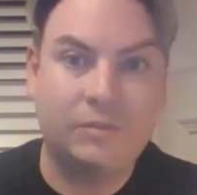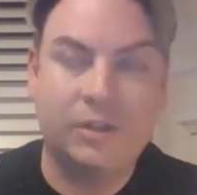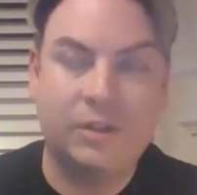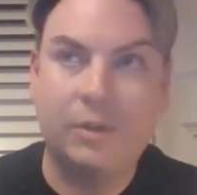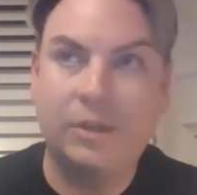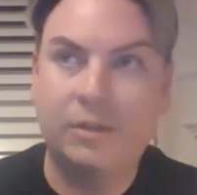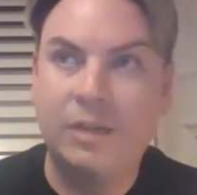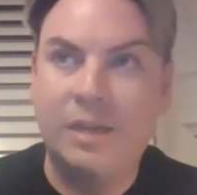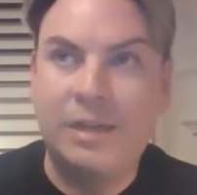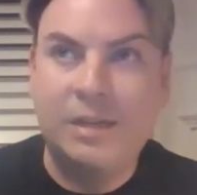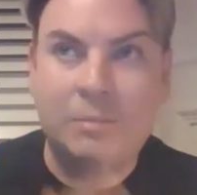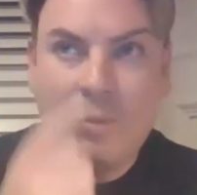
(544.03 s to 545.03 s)
very well.
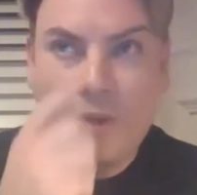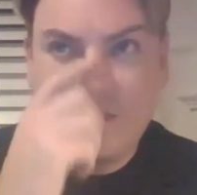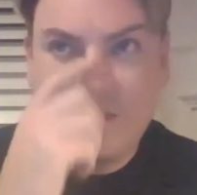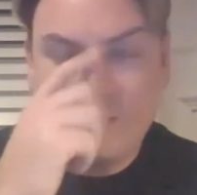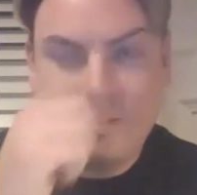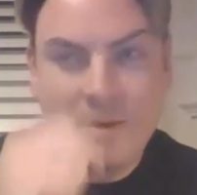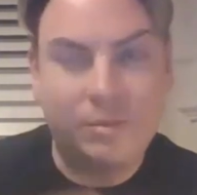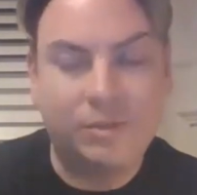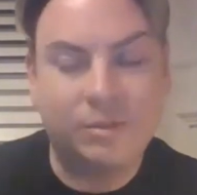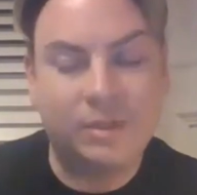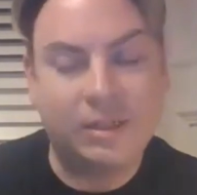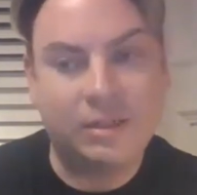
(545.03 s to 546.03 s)
But what I do
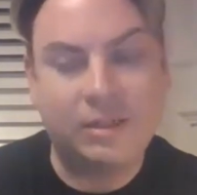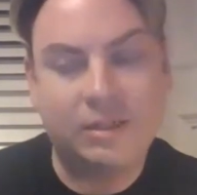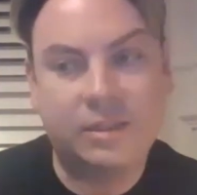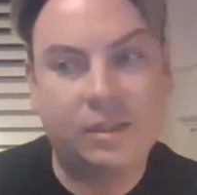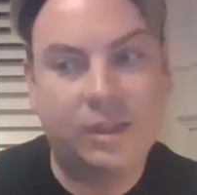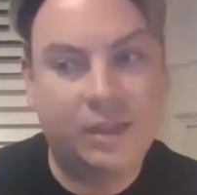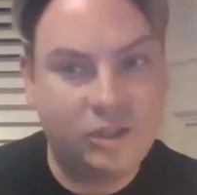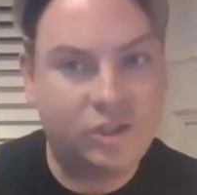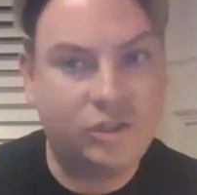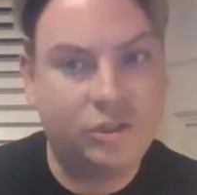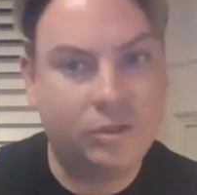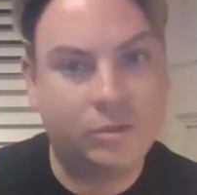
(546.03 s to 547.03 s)
remember is that
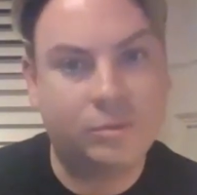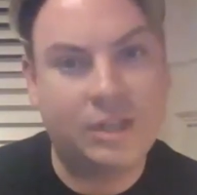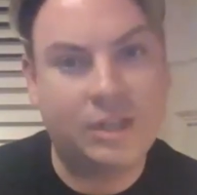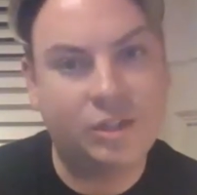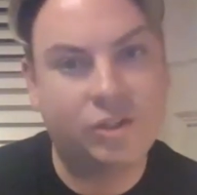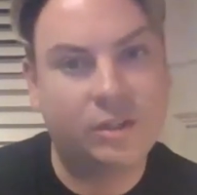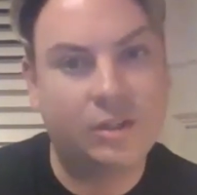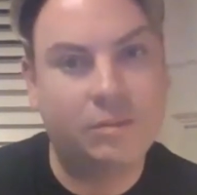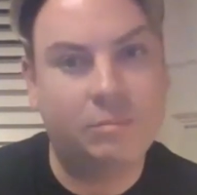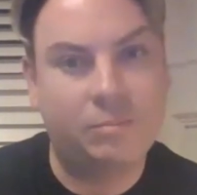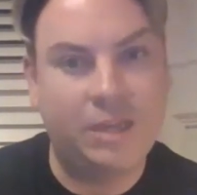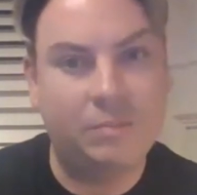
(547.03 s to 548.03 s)
last year there was actually a
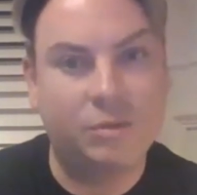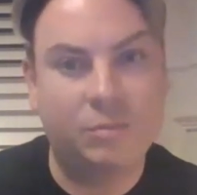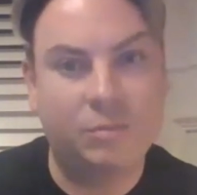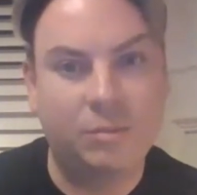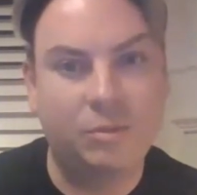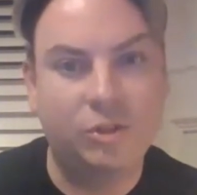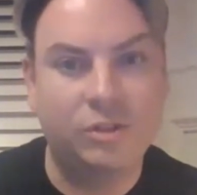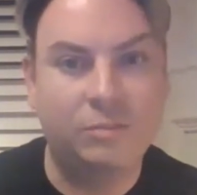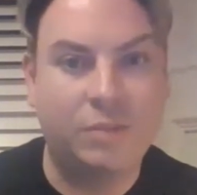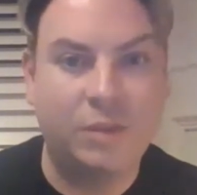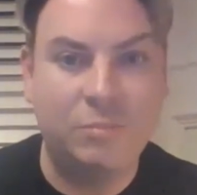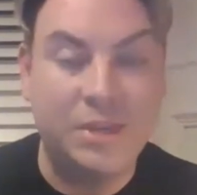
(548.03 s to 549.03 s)
paper published in
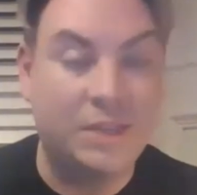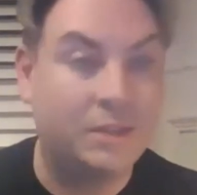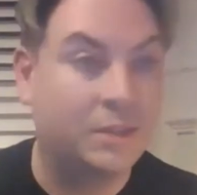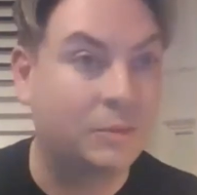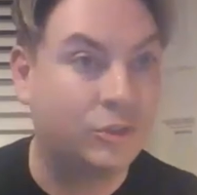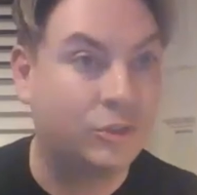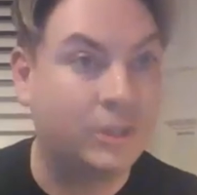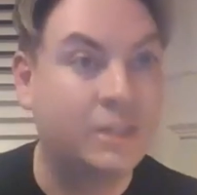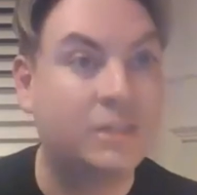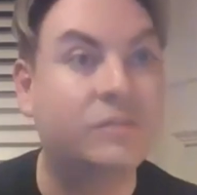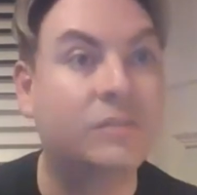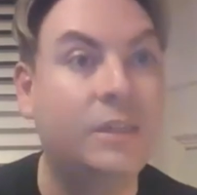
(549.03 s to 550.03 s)
PubMed that was trying to
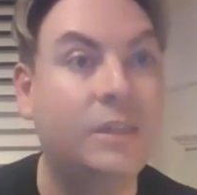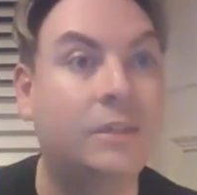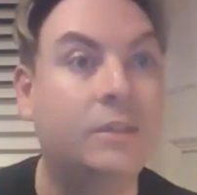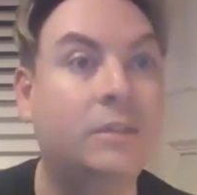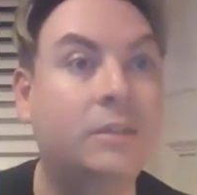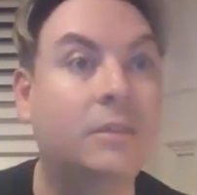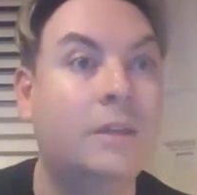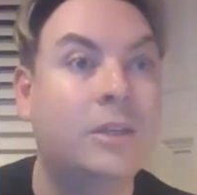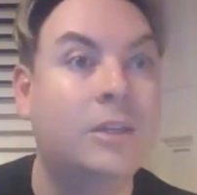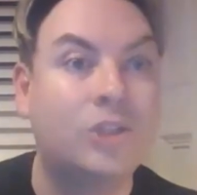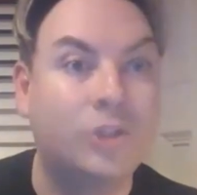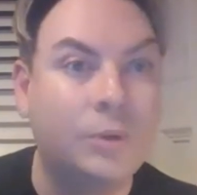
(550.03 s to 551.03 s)
find,
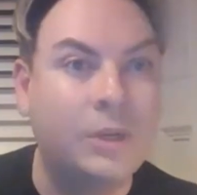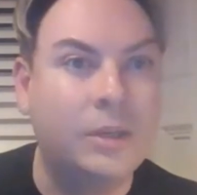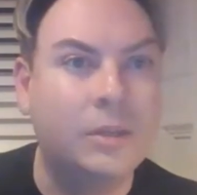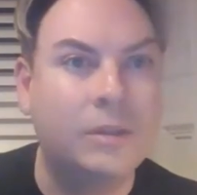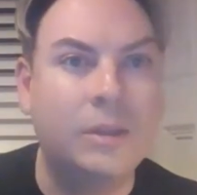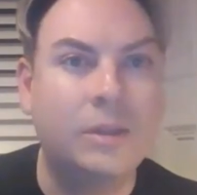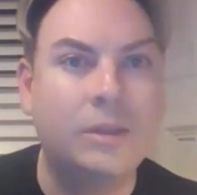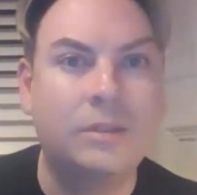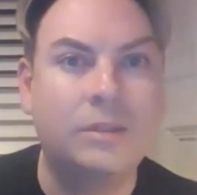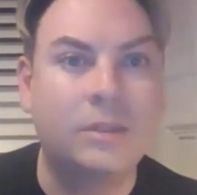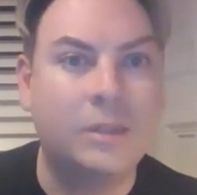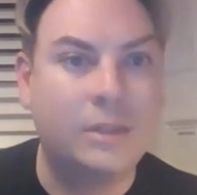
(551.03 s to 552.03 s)
showing
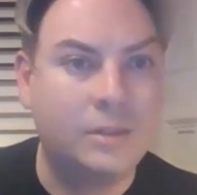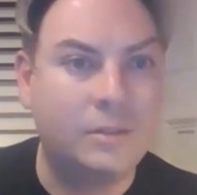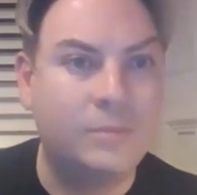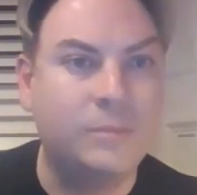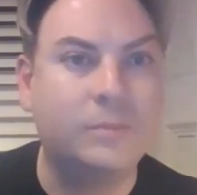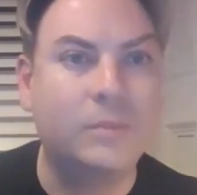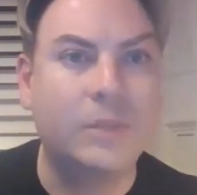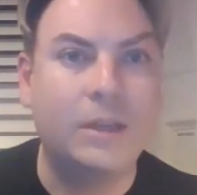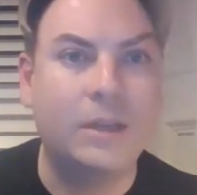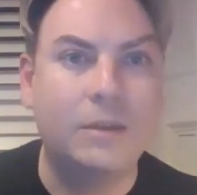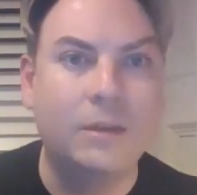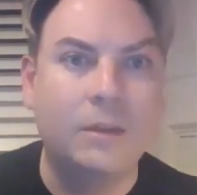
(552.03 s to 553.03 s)
that
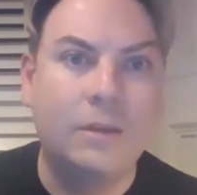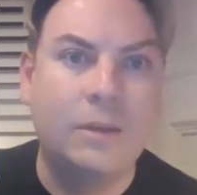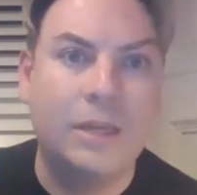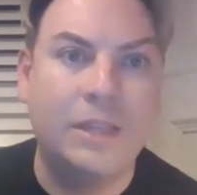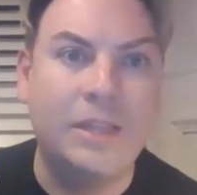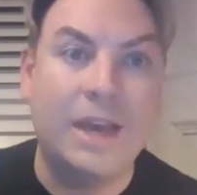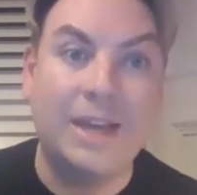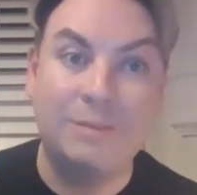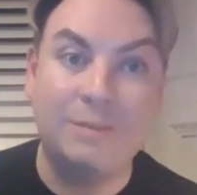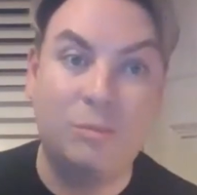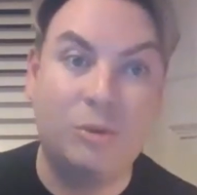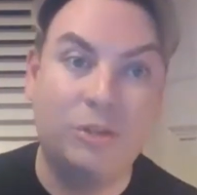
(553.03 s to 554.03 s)
in the
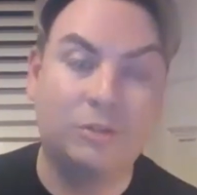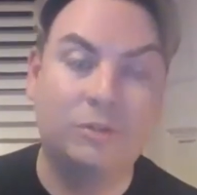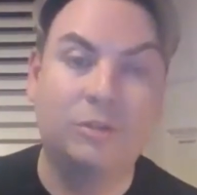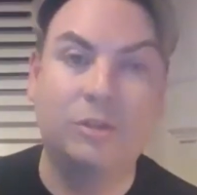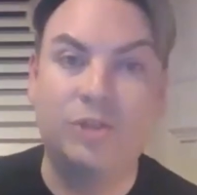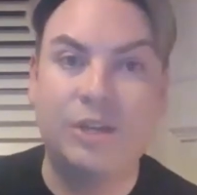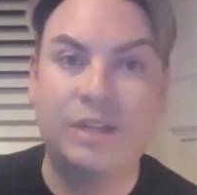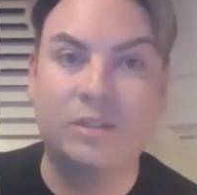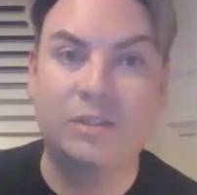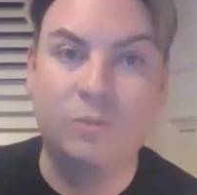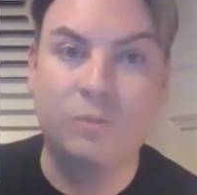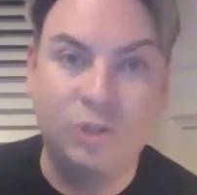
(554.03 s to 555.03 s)
animal model,
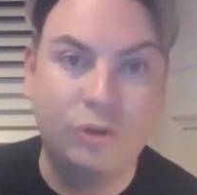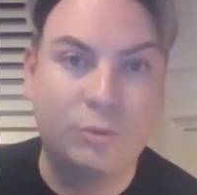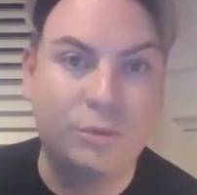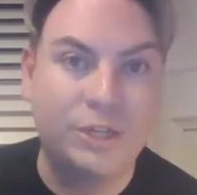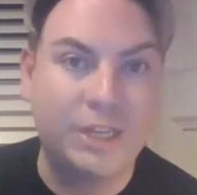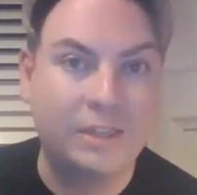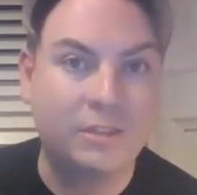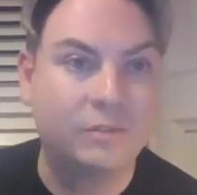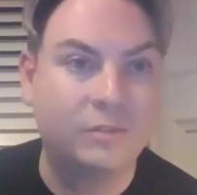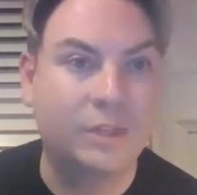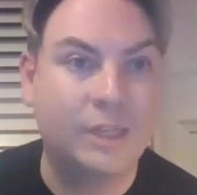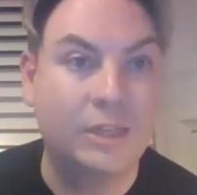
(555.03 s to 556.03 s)
naltrexone was
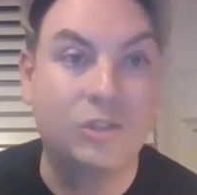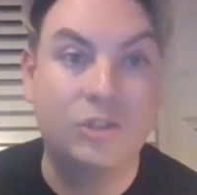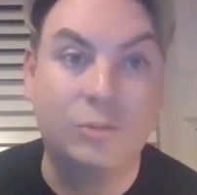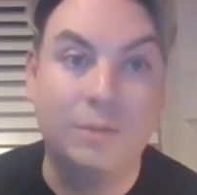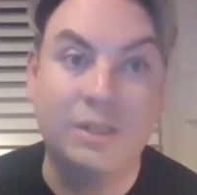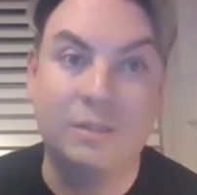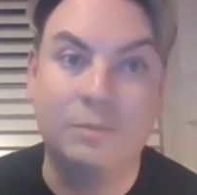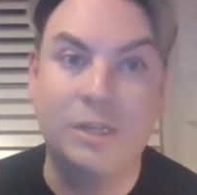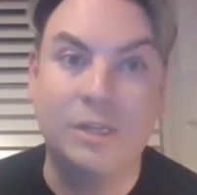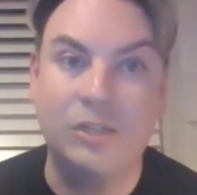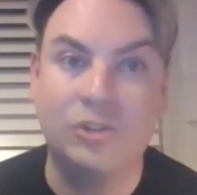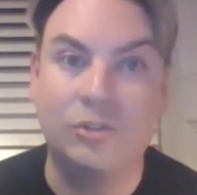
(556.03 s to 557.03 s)
neuroprotective against traumatic
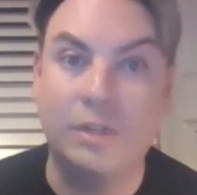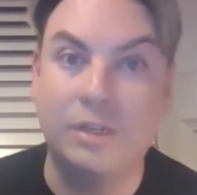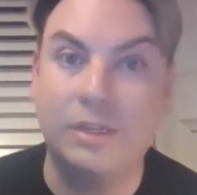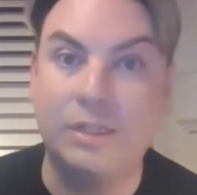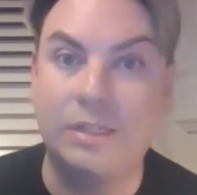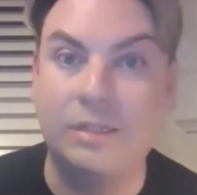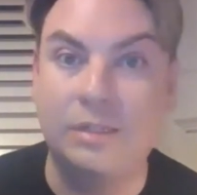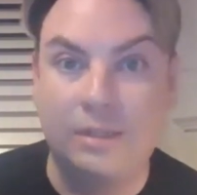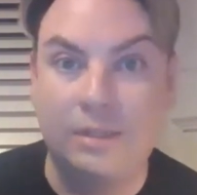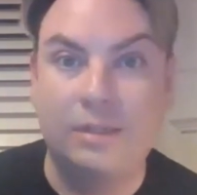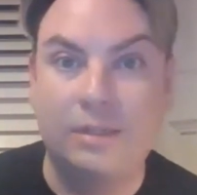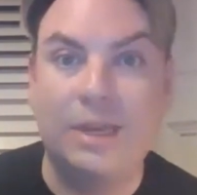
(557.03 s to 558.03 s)
brain injury in
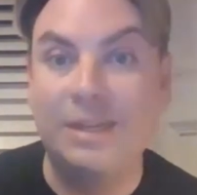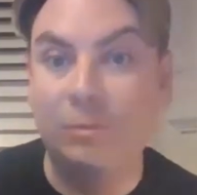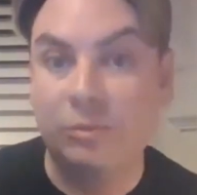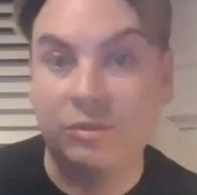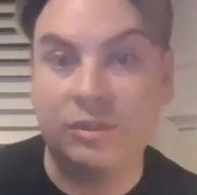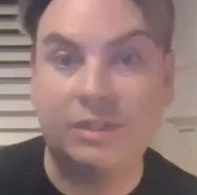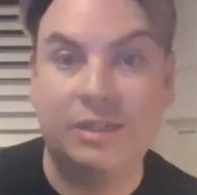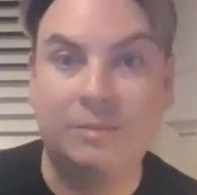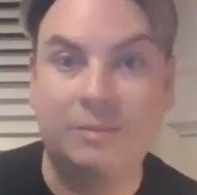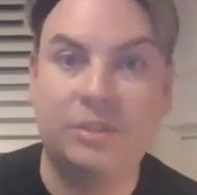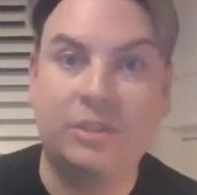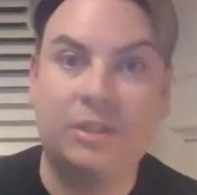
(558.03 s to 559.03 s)
animals, in
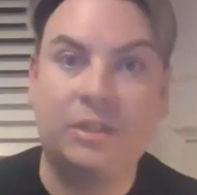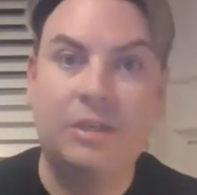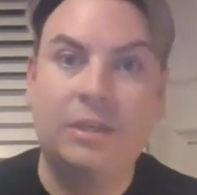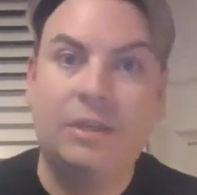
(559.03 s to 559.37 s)
animal study.